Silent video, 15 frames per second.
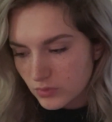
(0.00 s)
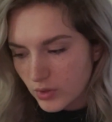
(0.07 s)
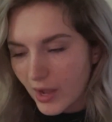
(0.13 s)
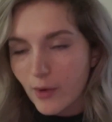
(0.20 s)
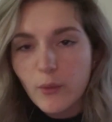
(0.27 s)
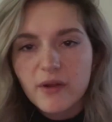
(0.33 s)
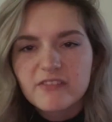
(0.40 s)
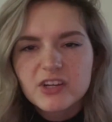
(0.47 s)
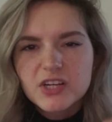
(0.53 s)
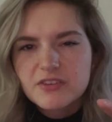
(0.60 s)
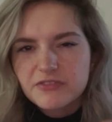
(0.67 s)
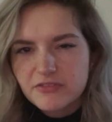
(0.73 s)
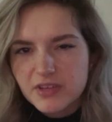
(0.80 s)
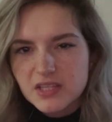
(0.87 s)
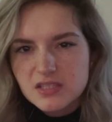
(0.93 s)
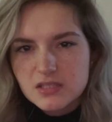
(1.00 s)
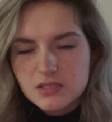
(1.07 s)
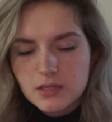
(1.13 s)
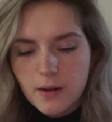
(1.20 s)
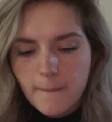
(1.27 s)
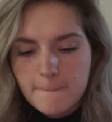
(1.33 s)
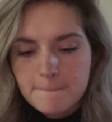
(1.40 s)
however it
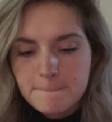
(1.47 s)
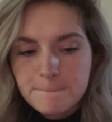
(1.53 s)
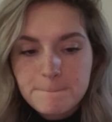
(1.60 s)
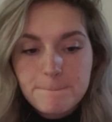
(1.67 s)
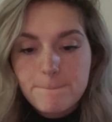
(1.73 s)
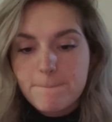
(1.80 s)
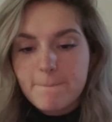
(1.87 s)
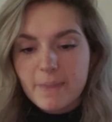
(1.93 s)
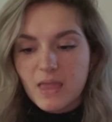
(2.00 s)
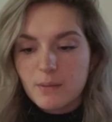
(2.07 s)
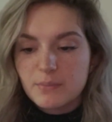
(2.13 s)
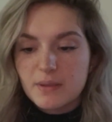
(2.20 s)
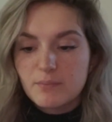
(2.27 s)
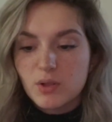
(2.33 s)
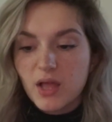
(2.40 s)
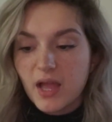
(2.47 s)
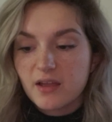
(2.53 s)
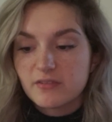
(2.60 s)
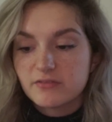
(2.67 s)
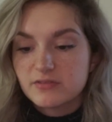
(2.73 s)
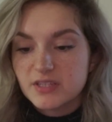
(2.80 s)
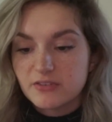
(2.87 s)
fits. People
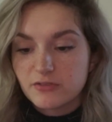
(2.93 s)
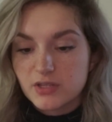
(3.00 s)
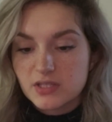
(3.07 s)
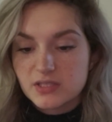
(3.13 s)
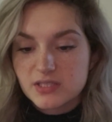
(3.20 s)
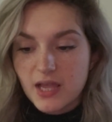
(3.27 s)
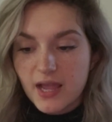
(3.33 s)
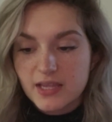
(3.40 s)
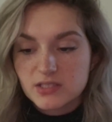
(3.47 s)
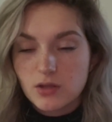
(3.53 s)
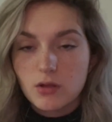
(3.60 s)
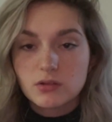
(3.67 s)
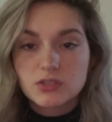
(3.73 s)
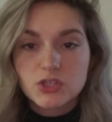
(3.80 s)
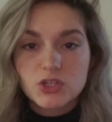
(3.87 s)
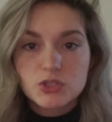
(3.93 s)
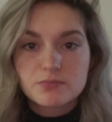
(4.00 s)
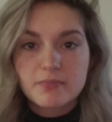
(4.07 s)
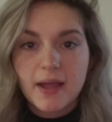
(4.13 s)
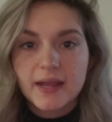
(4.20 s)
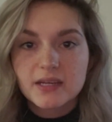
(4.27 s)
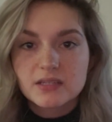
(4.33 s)
have different size
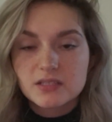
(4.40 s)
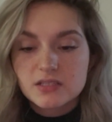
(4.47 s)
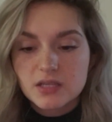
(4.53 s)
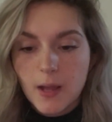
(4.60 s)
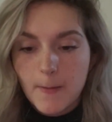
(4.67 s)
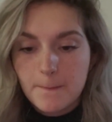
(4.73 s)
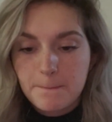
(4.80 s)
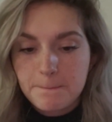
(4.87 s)
altars. Mine is